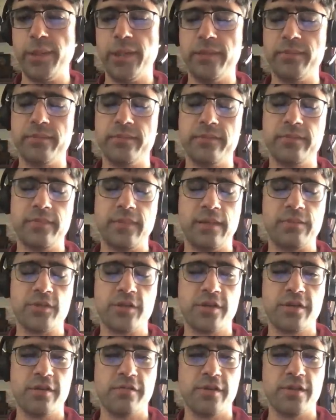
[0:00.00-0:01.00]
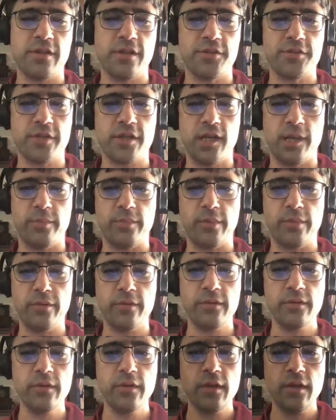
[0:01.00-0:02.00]
but I'm sure the results are
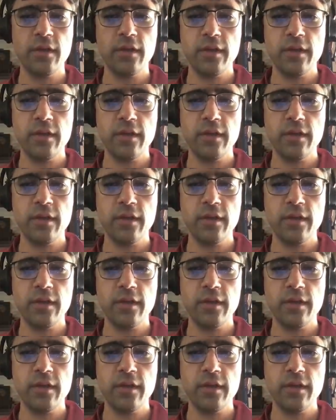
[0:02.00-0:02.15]
comparable.